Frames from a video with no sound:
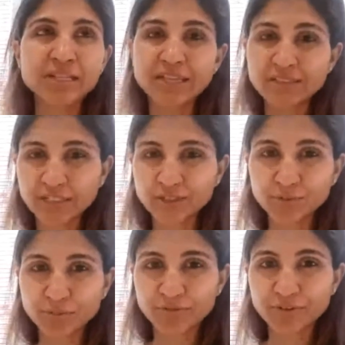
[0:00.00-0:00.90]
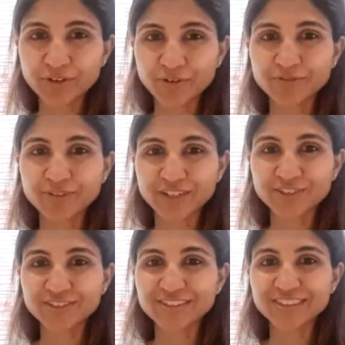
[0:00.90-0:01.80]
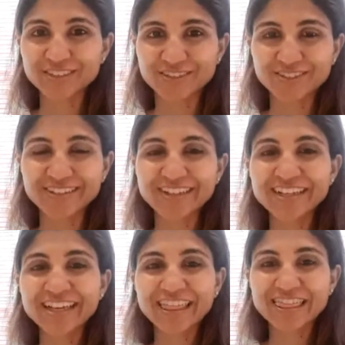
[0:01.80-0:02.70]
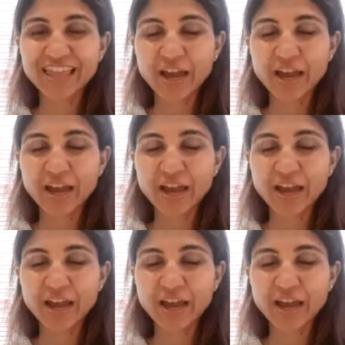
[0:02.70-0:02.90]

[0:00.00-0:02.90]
It sounds like you prefer nonfiction, so yeah,